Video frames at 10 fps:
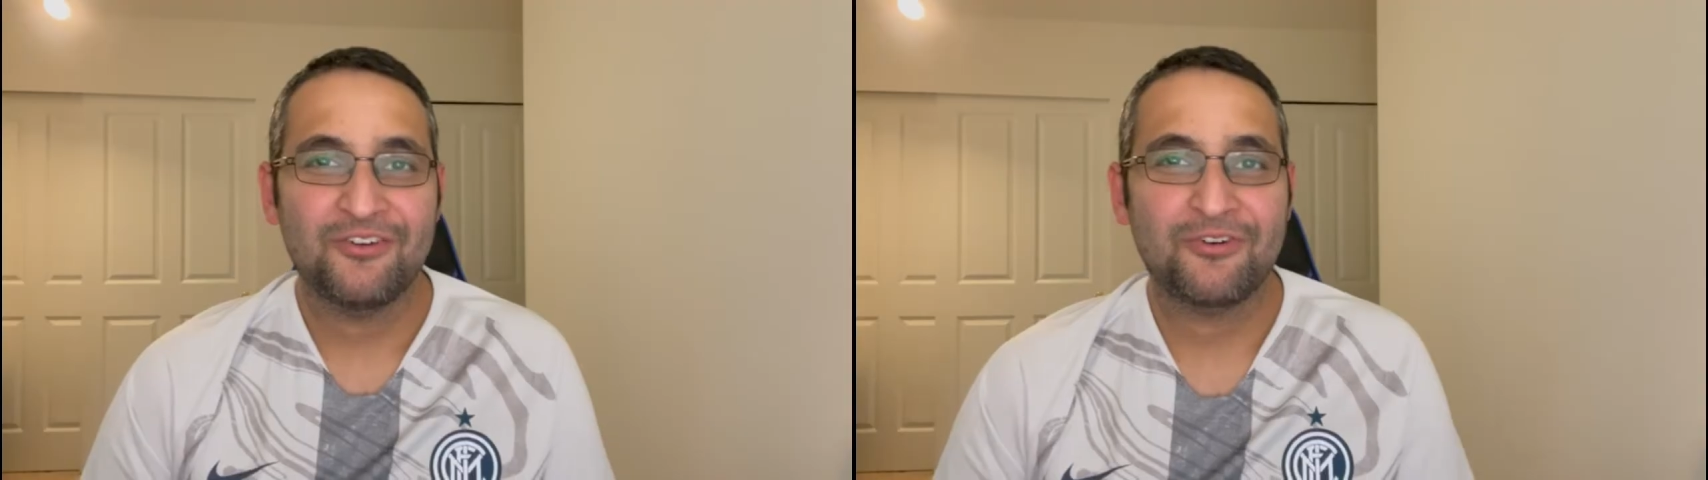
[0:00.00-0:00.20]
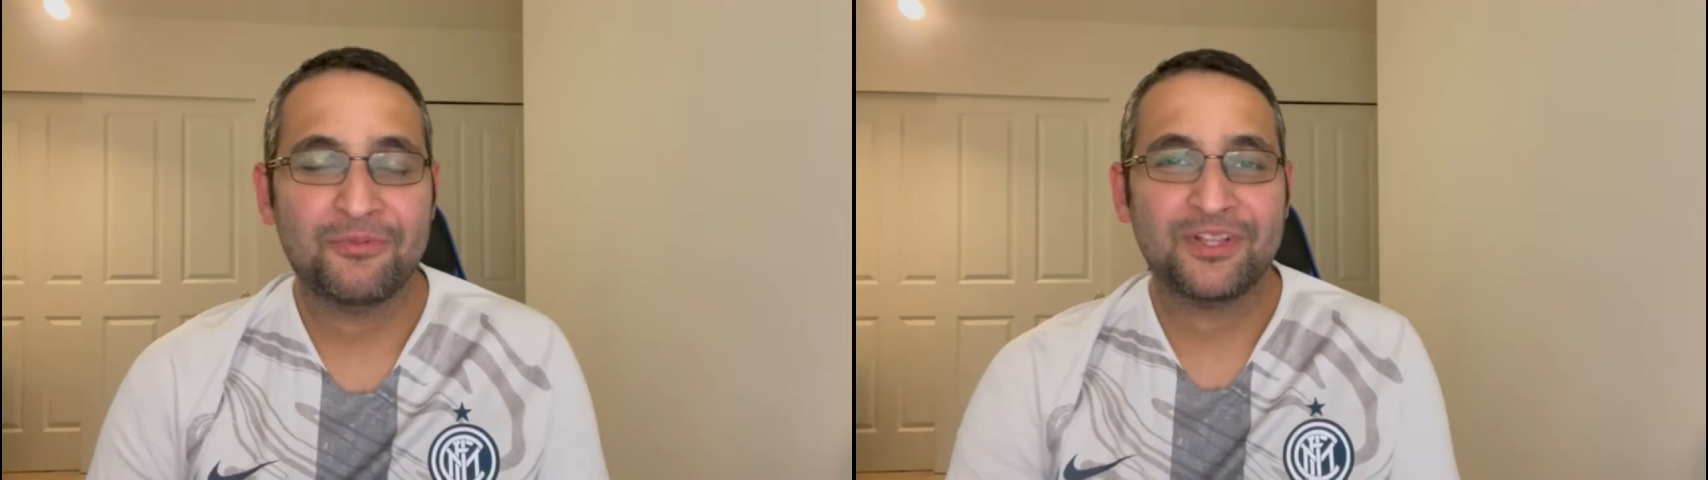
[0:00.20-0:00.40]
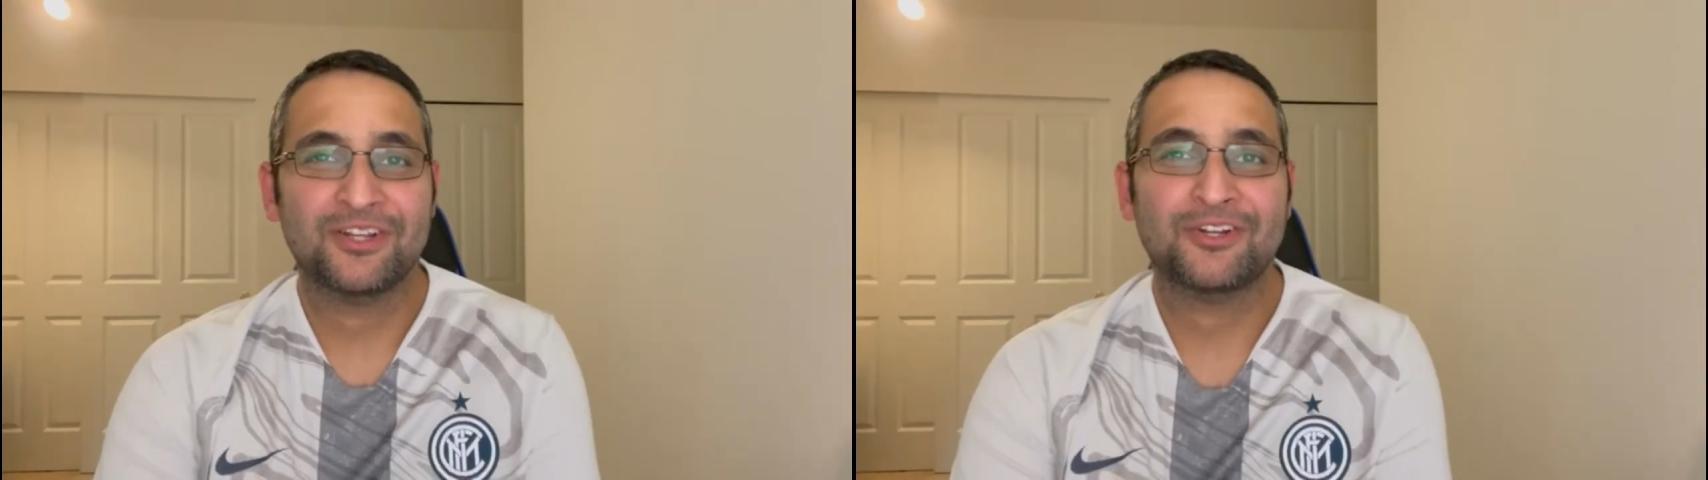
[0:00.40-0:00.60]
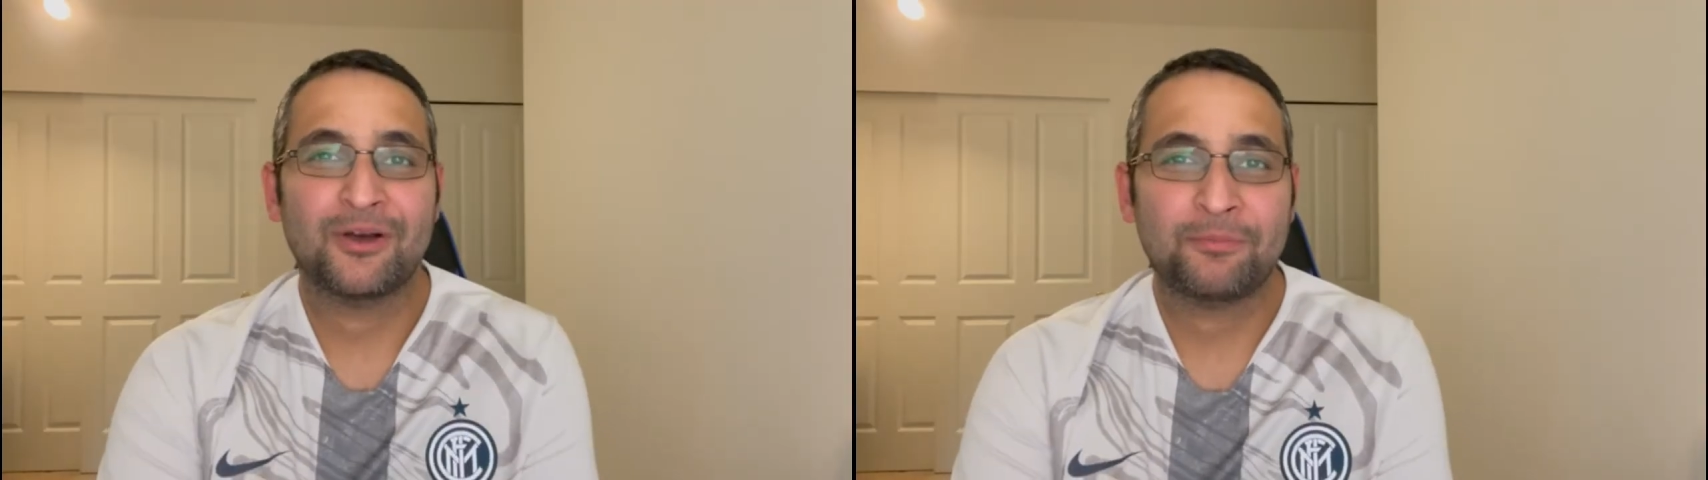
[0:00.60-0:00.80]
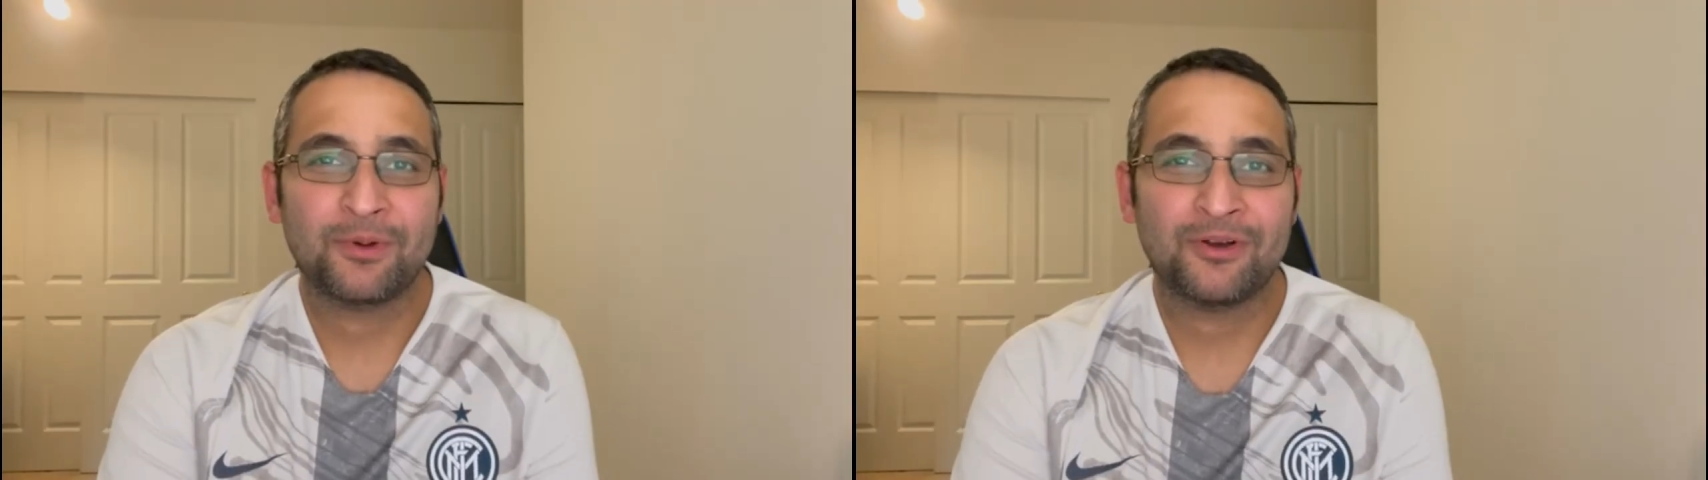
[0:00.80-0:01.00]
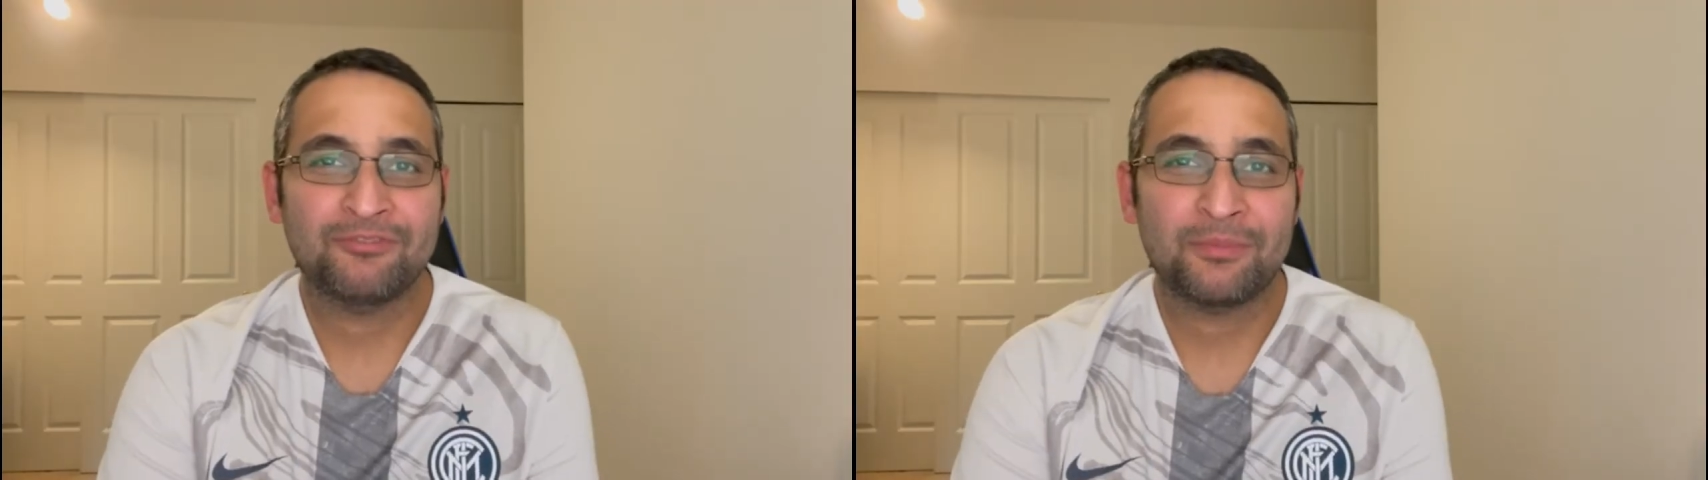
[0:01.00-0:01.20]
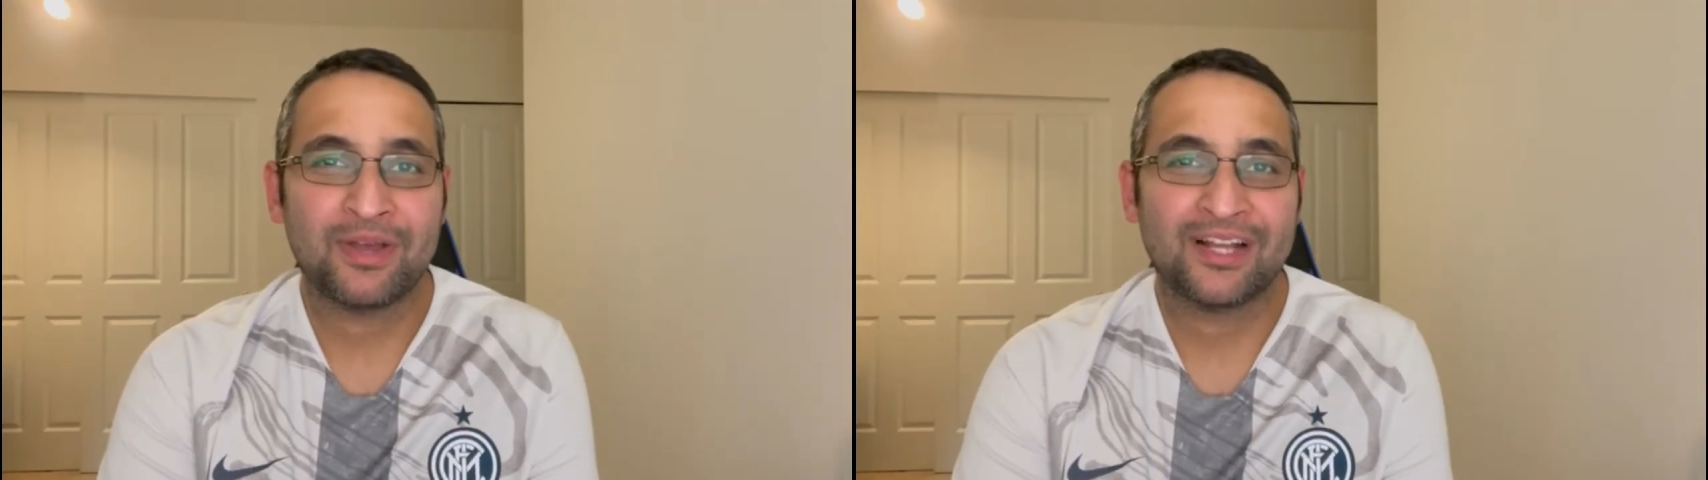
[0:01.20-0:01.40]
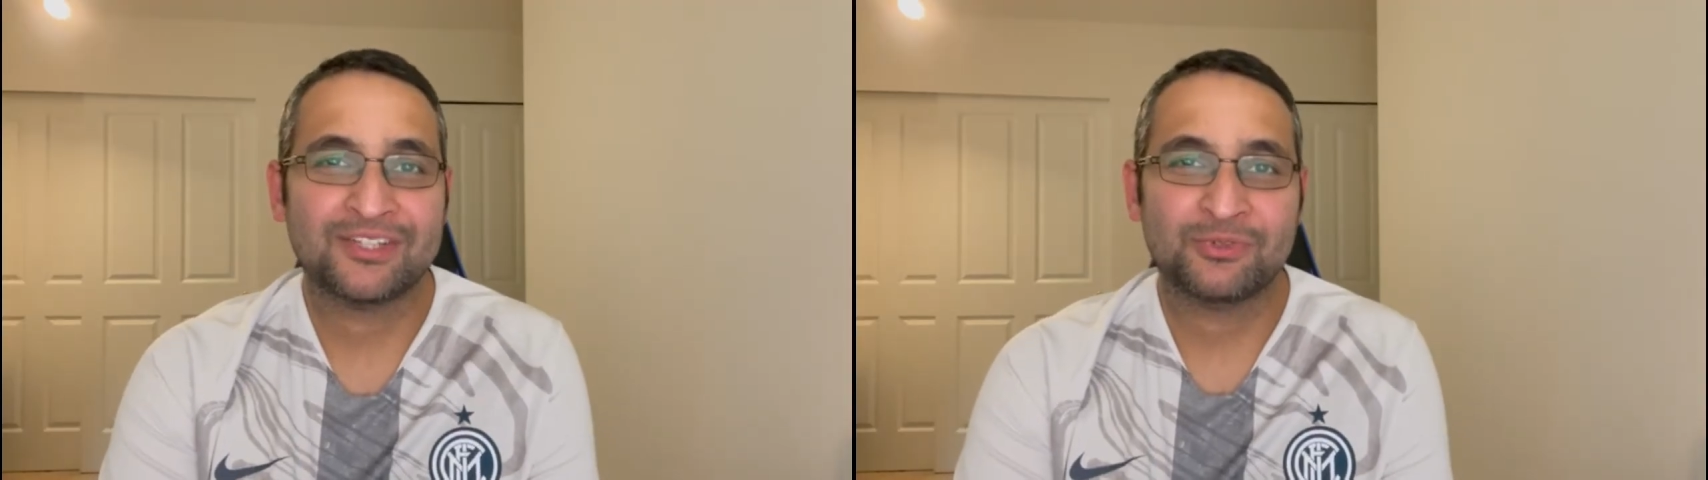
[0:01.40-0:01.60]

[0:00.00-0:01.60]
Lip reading: me, the top of the match